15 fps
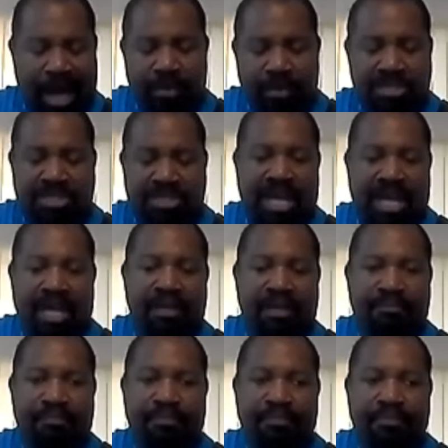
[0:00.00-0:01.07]
I would
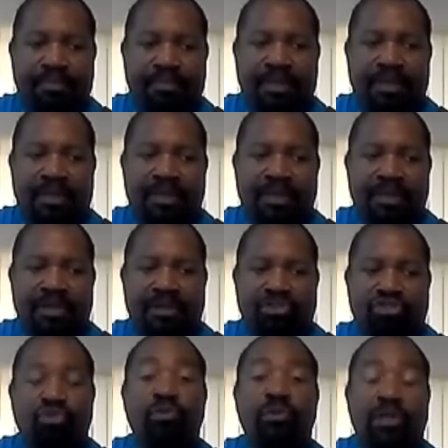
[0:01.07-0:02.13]
say
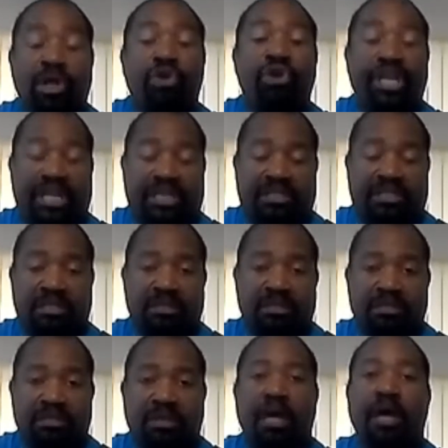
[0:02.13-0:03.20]
to learn it.
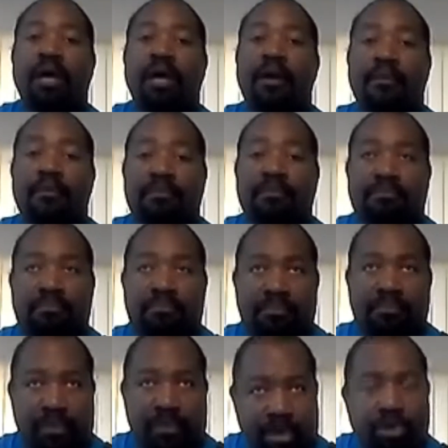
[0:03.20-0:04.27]

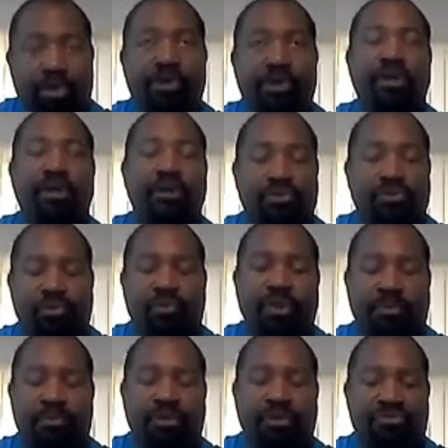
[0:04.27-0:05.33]
Learn
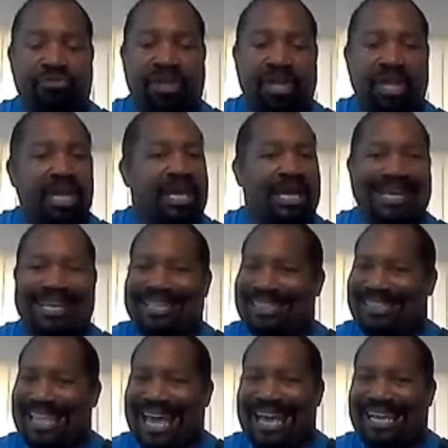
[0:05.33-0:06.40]
to read music.
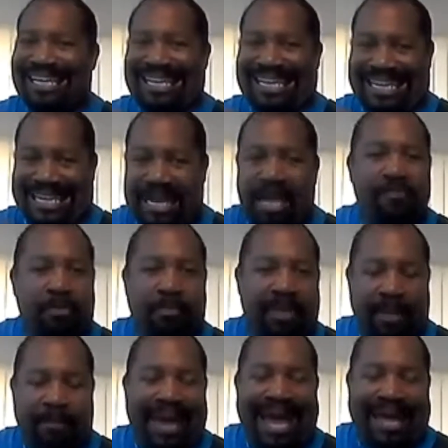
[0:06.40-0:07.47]
That can
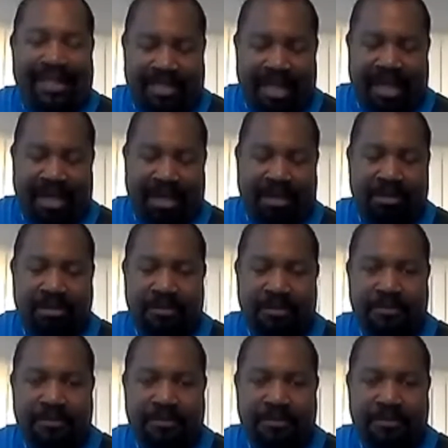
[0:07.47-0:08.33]
never be a bad thing.